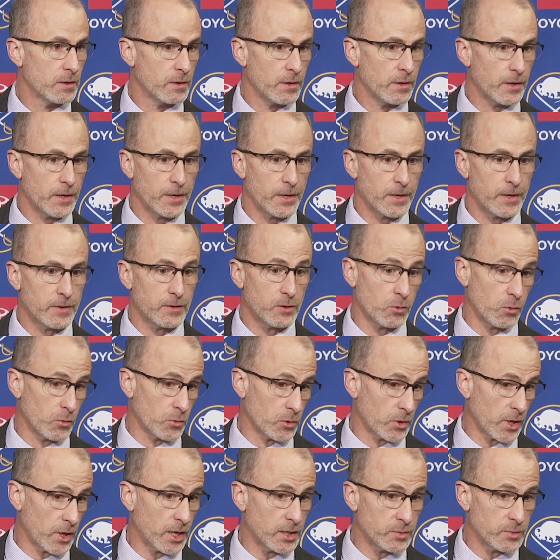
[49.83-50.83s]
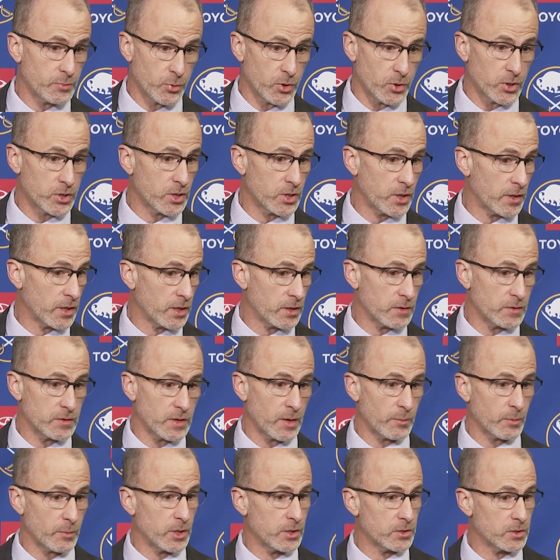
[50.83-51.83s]
the older guys push. I think
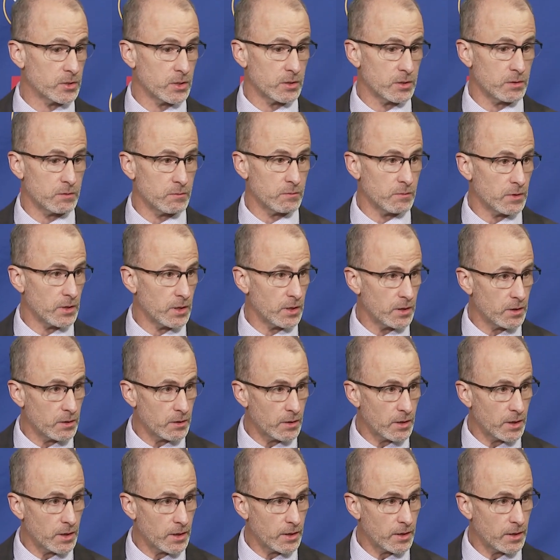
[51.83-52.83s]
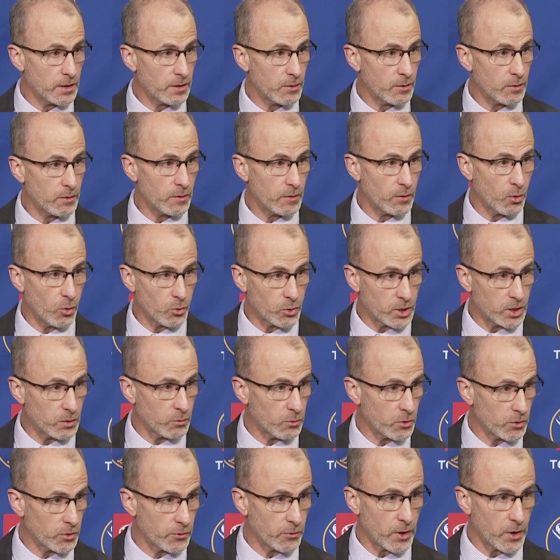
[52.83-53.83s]
Zemgus and Oki
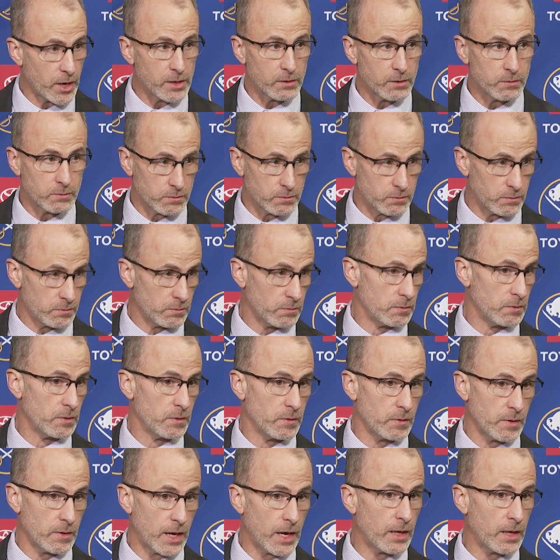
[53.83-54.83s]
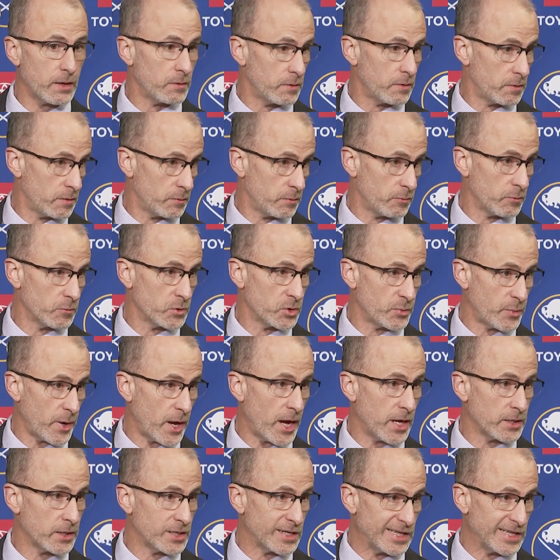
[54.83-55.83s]
were great in that, in
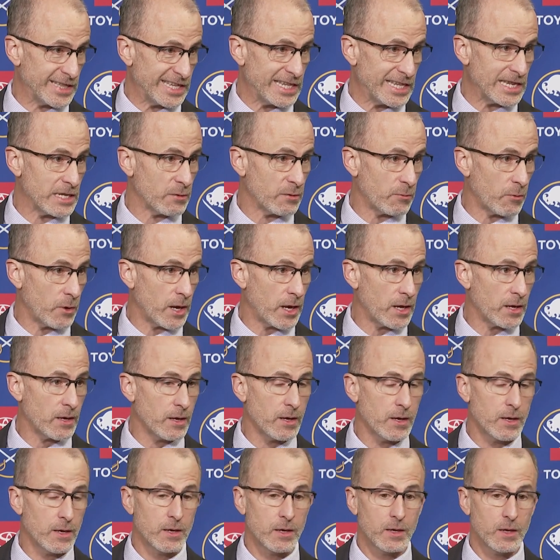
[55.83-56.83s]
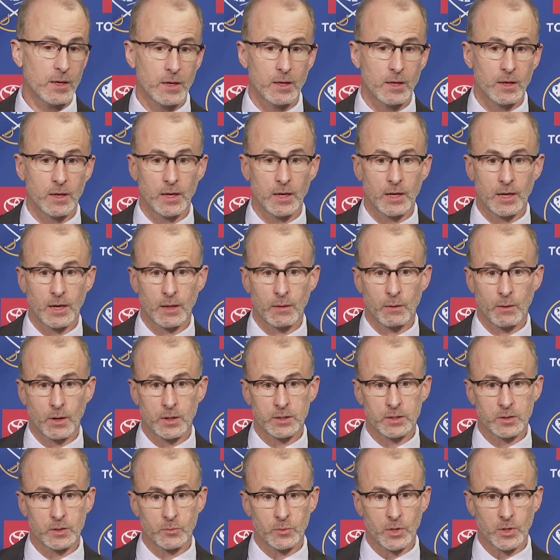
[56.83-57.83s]
response and leading the way. And I
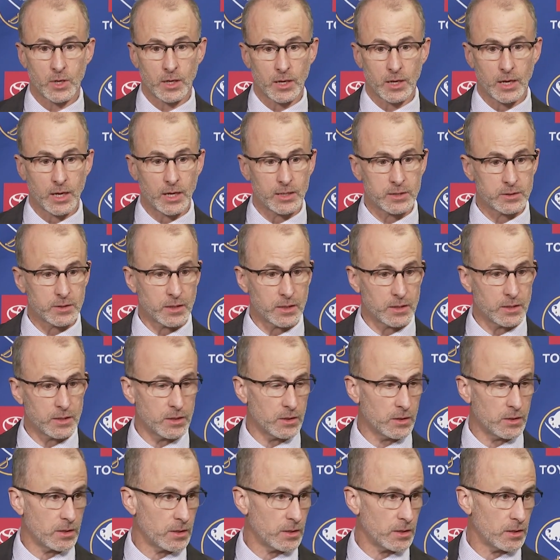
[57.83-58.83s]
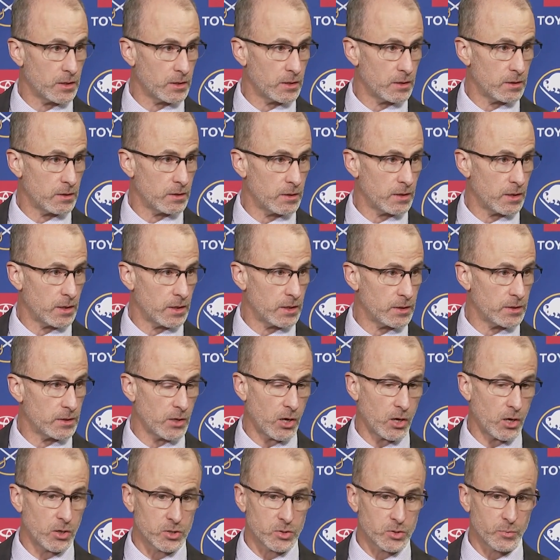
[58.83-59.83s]
thought some young guys like Dylan and
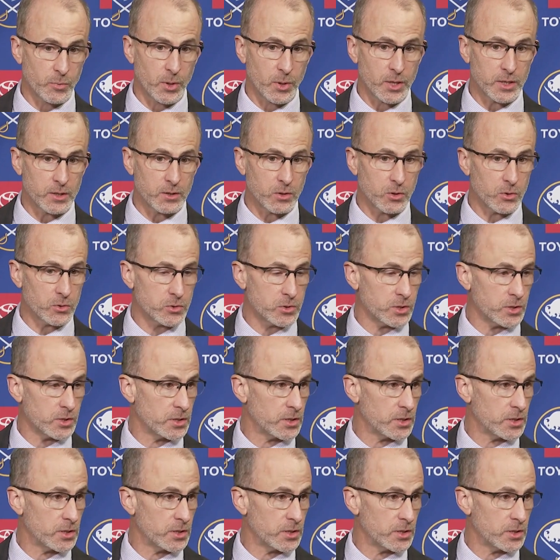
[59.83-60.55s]
Dahls played close to